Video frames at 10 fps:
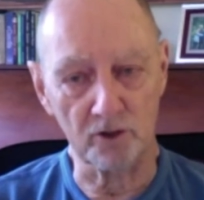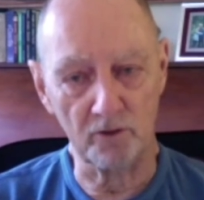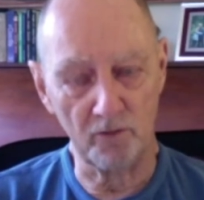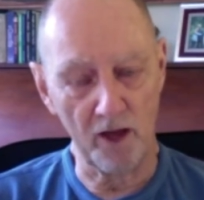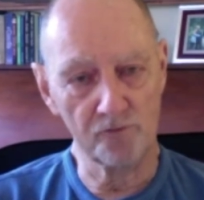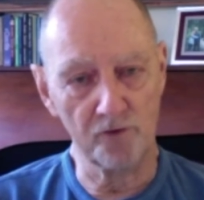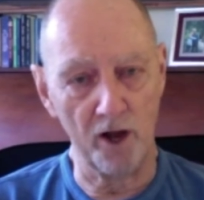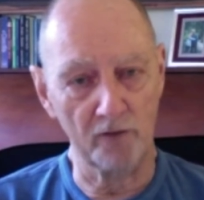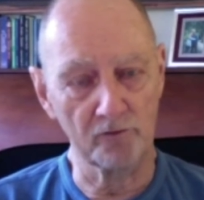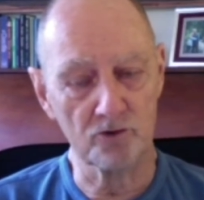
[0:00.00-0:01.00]
they'll
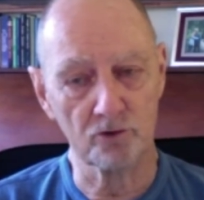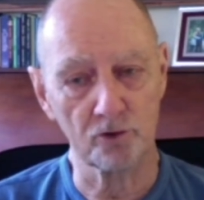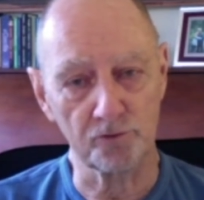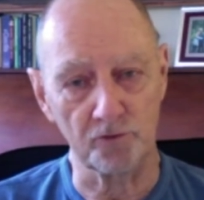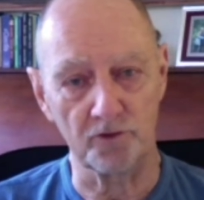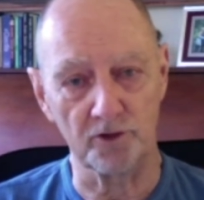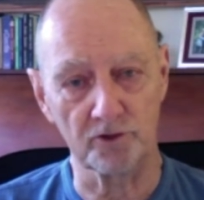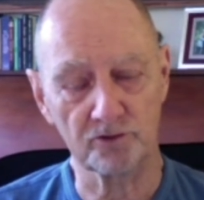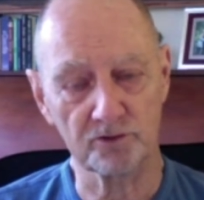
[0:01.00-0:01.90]
find the truth of this.